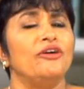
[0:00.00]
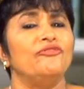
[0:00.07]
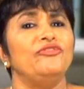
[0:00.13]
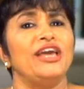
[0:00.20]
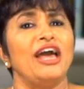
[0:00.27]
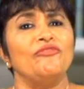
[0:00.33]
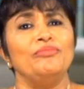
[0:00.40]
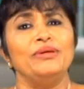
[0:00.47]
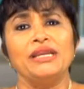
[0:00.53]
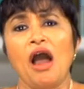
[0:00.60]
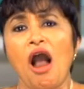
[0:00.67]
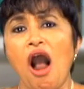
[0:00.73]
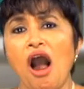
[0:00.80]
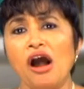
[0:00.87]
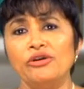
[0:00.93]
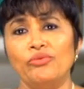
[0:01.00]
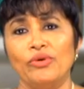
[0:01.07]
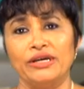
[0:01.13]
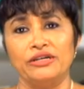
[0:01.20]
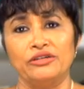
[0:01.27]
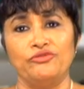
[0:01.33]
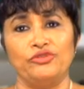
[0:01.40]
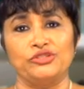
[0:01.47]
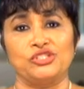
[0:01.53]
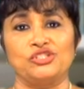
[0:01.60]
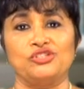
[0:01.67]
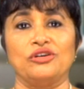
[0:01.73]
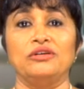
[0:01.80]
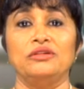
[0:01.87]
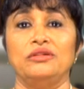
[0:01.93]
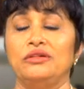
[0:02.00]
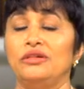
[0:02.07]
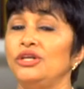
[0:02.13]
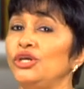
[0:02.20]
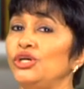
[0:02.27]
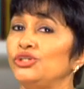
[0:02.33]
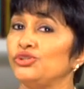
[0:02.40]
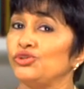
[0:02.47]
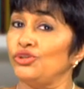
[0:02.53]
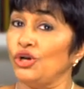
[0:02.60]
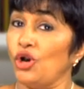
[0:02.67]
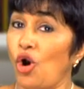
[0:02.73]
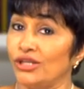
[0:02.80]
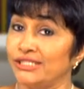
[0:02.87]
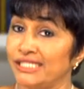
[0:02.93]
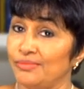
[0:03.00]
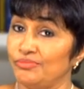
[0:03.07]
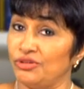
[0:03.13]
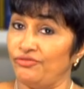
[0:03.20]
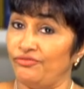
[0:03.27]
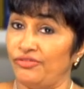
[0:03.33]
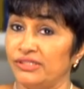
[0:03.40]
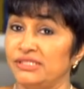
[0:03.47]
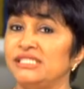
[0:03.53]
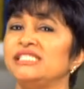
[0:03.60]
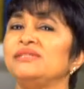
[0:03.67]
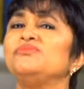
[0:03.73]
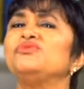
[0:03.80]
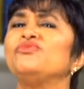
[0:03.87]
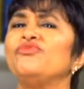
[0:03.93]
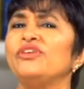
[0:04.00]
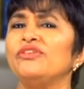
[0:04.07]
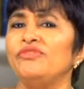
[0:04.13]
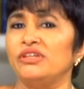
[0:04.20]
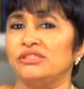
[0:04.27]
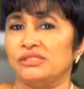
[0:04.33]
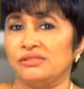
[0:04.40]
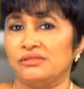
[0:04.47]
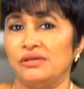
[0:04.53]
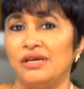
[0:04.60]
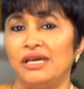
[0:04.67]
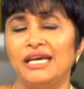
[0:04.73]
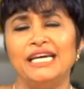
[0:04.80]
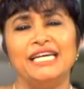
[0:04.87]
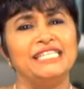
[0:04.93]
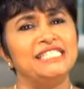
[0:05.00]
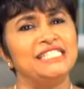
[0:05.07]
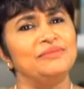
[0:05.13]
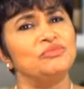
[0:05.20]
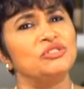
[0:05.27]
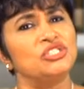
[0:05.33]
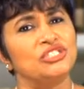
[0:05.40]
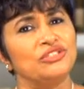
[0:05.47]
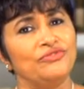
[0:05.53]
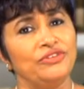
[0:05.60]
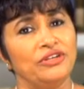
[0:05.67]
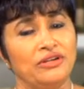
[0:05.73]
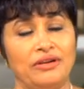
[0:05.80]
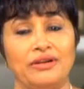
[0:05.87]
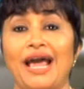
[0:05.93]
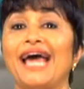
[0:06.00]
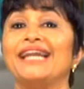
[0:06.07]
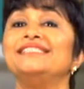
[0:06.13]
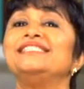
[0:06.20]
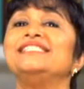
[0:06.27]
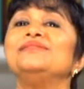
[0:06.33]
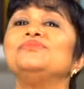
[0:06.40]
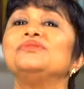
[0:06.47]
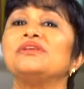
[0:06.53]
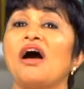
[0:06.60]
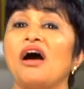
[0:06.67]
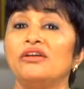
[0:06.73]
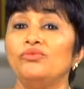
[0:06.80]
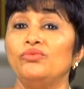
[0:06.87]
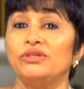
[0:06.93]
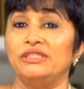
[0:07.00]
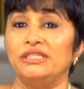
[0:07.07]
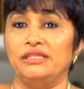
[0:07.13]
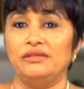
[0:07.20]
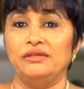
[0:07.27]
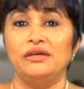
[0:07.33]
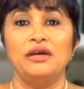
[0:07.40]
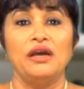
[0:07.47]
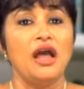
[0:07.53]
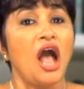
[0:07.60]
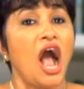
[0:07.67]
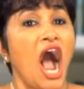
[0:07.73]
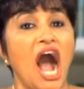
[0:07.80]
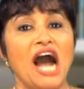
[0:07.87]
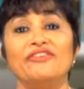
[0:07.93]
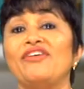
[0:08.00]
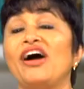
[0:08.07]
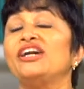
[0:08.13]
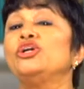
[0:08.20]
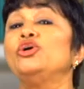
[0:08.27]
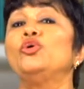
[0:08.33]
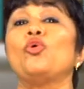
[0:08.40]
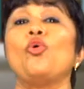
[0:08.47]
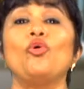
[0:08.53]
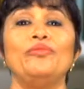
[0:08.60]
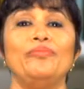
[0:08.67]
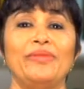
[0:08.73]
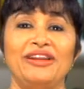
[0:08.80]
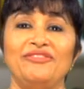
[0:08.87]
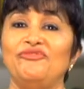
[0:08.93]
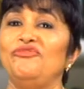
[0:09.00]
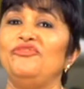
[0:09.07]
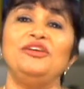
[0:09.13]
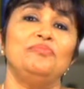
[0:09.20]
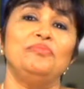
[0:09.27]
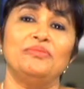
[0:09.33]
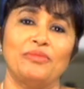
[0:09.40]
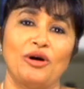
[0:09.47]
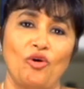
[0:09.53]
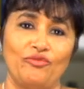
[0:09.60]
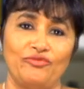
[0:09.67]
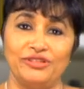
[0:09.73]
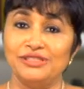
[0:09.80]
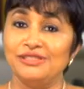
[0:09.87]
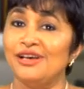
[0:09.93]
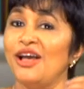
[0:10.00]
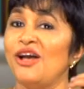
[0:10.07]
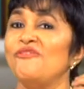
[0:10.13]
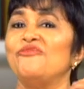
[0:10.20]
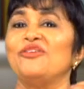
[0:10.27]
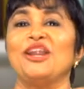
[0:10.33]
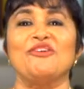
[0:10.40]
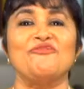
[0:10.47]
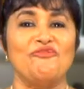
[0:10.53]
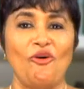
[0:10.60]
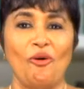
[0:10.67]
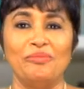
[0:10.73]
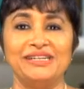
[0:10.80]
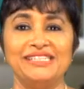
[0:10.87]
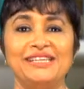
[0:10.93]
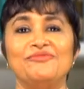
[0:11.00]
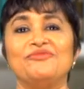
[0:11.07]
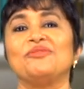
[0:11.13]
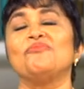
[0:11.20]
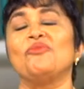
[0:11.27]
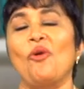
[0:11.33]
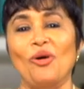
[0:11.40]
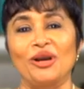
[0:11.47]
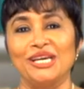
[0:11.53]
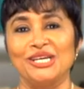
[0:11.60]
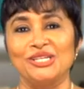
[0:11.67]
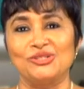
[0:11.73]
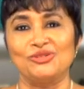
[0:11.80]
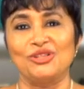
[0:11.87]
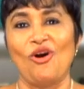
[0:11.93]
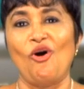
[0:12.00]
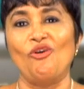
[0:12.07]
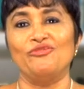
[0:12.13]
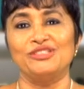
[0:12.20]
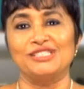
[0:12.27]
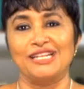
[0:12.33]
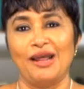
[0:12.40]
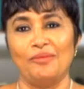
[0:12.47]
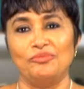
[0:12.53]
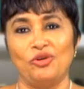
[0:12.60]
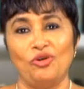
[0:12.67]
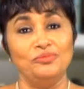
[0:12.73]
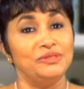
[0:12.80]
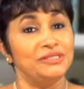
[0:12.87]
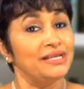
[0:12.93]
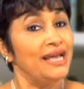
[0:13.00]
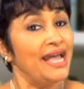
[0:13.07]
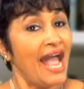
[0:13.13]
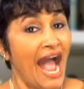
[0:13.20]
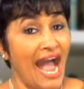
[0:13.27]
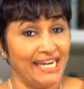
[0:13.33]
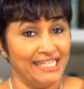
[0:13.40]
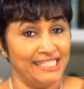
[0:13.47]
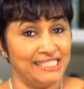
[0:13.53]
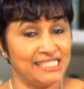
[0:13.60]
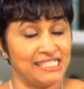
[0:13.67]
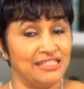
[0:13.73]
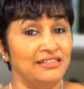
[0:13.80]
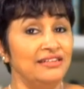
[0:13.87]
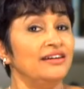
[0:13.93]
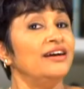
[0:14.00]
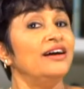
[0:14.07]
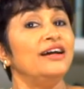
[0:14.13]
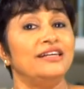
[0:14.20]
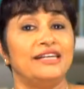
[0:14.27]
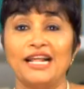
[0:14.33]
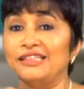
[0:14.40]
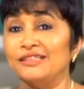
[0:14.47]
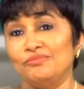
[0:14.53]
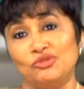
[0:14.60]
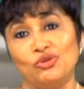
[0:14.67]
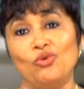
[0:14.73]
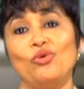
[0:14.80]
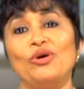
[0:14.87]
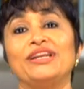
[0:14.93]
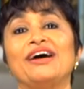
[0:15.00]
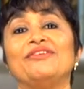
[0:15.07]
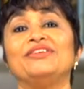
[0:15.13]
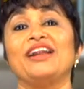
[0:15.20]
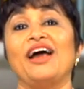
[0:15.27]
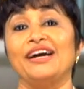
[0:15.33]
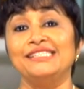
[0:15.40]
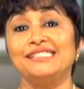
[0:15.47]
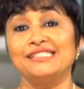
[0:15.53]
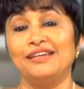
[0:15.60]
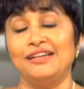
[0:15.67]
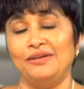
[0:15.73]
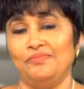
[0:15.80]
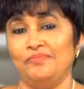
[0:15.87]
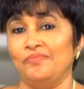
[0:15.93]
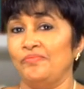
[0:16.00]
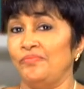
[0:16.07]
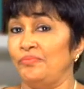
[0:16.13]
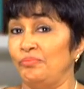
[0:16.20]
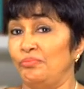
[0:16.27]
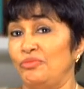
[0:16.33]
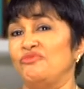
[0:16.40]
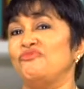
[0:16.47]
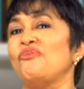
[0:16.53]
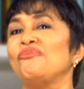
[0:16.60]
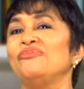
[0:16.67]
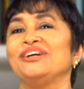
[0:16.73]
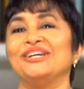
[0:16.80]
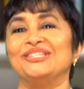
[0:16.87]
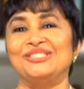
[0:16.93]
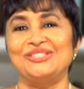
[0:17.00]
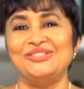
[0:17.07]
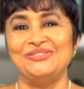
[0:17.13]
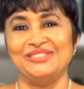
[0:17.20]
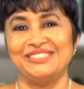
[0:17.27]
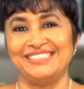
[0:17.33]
We have been hardwired for struggle, so the concept of fun seems frivolous. It seems trivial and it seems unworthy. I've had grown men weep in my office when I forbid them from logging into their office laptops and instead tell them to go and have an ice cream before we continue our